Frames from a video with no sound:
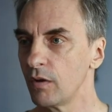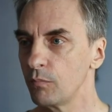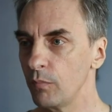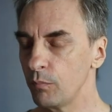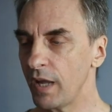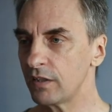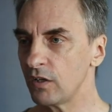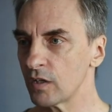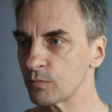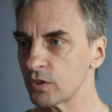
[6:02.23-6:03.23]
Make
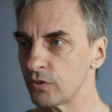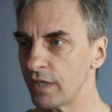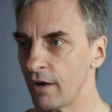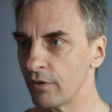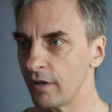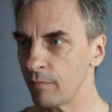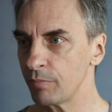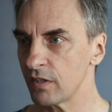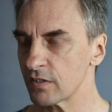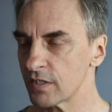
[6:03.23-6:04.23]
the arms go down and up
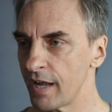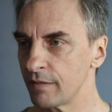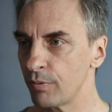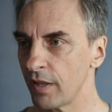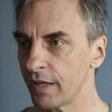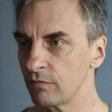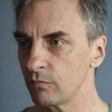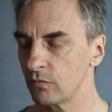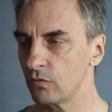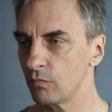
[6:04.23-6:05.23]
in the side
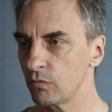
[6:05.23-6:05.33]
plane,